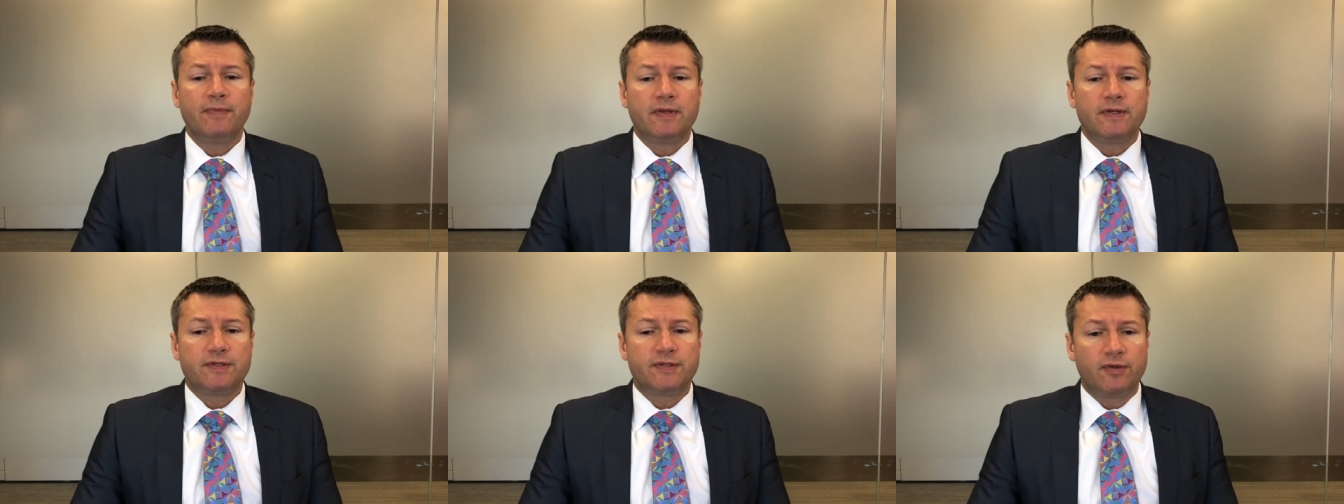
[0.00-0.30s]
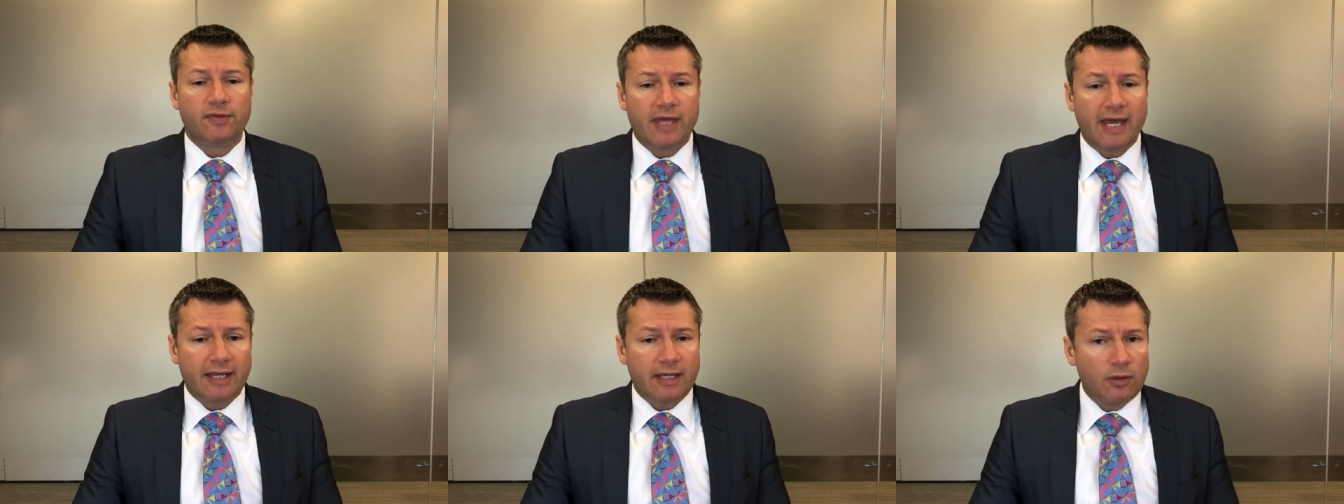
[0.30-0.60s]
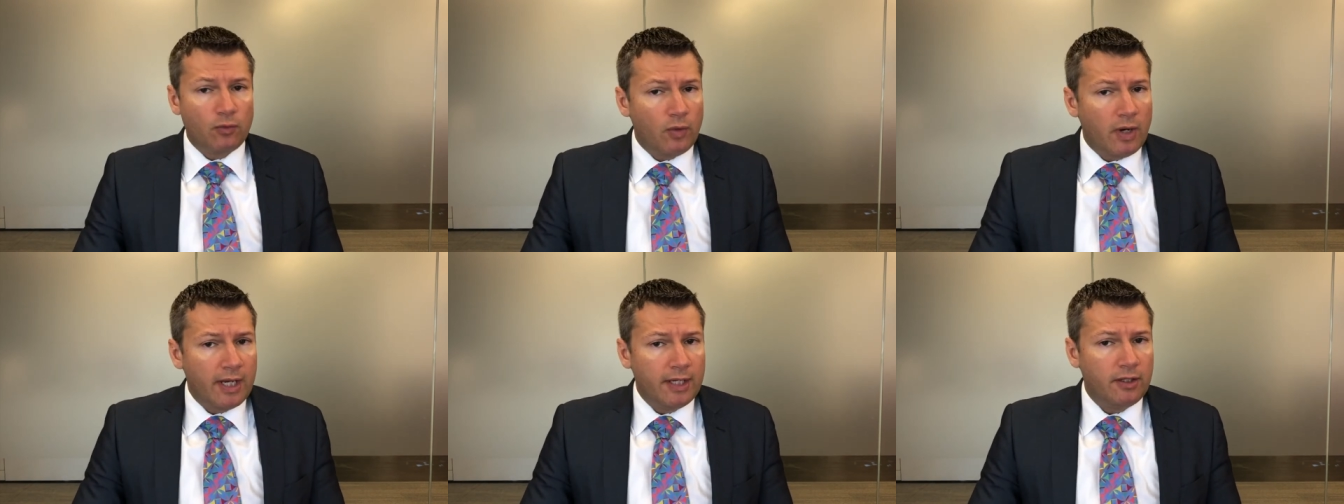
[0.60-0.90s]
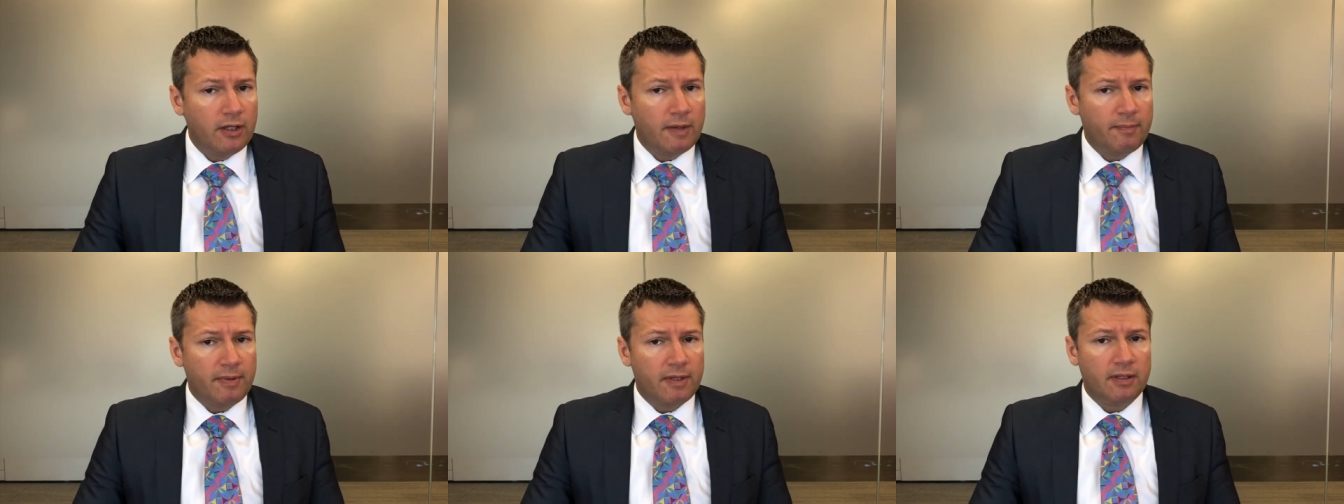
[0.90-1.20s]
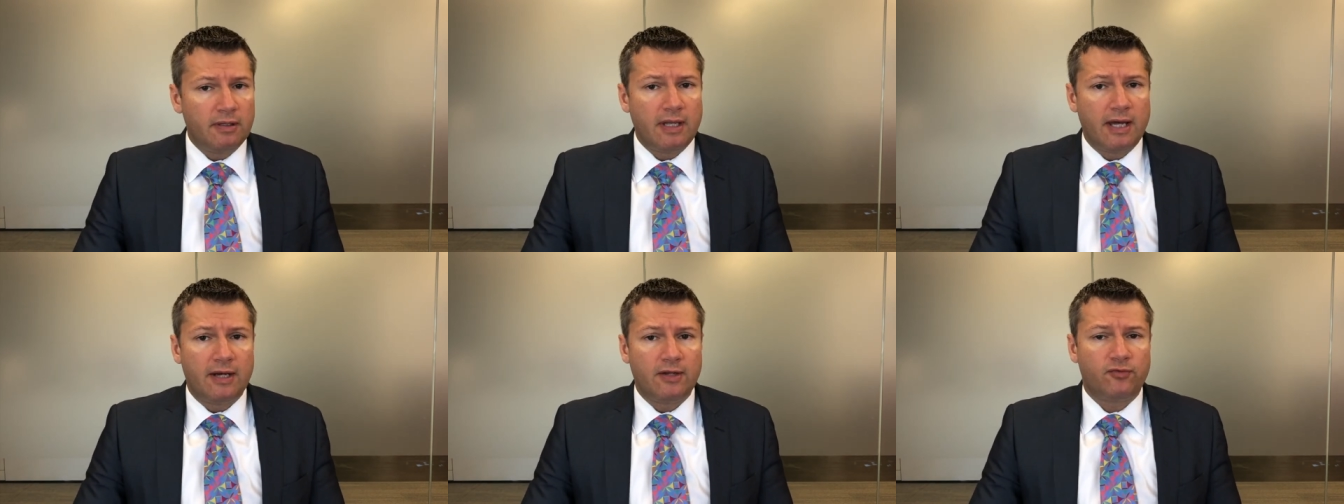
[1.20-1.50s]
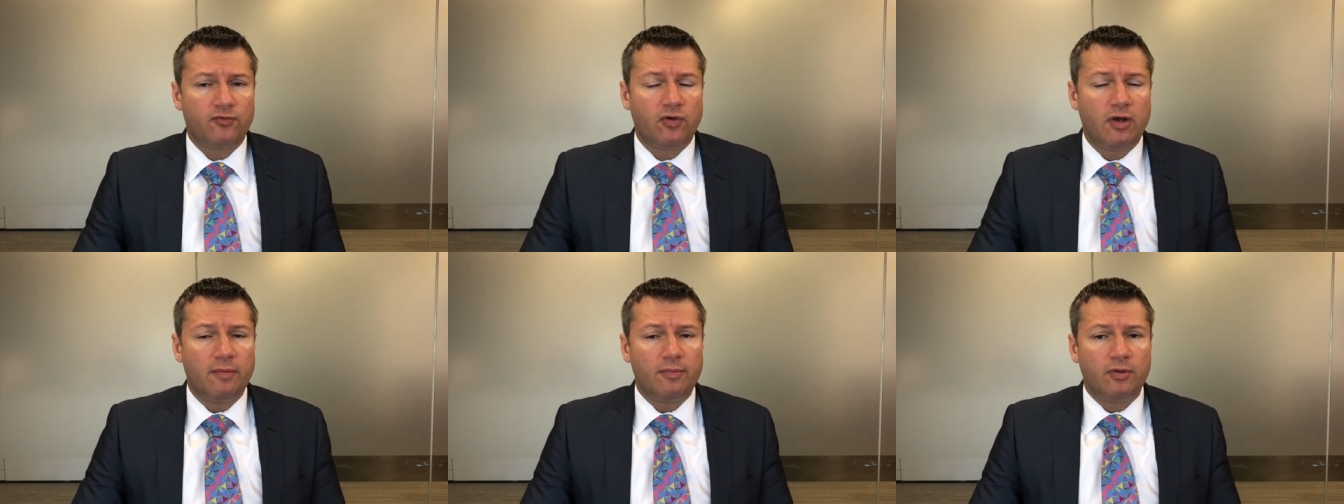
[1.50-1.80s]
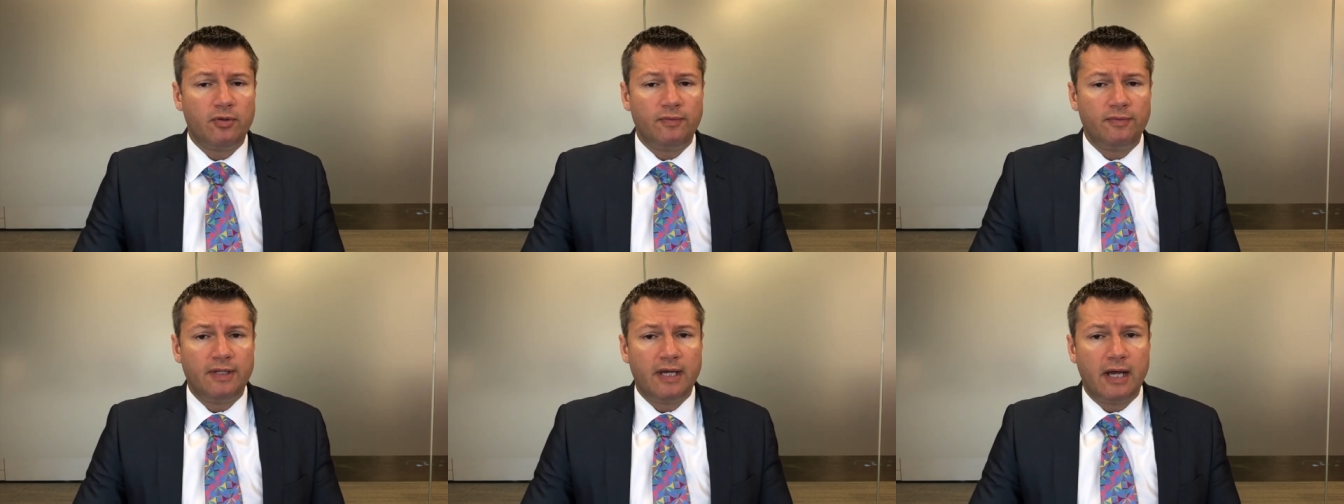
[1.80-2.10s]
So that can wind you up in a lot of
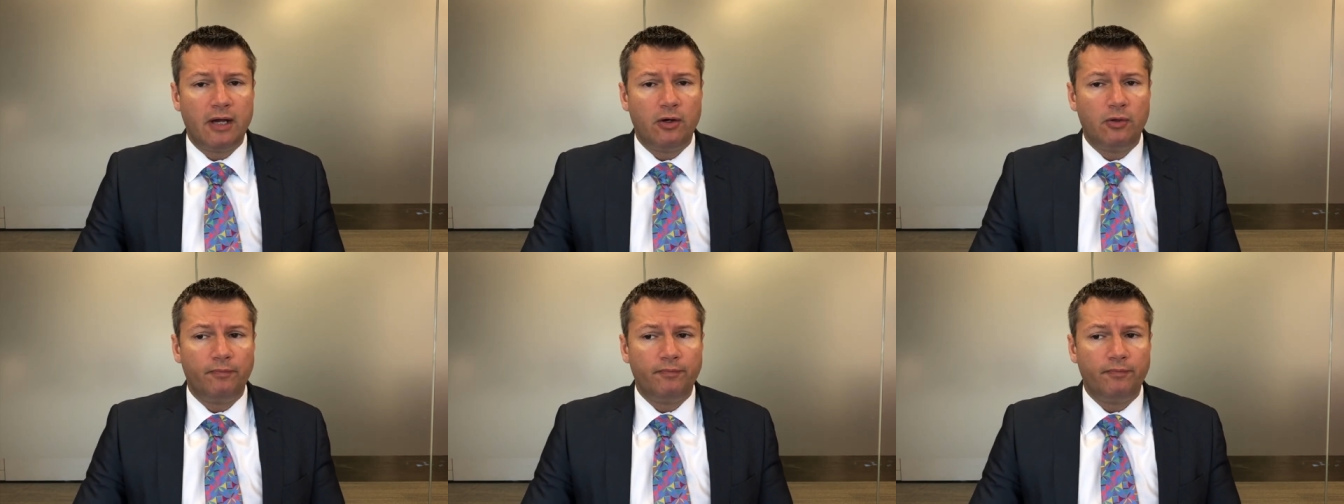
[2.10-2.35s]
trouble. Now,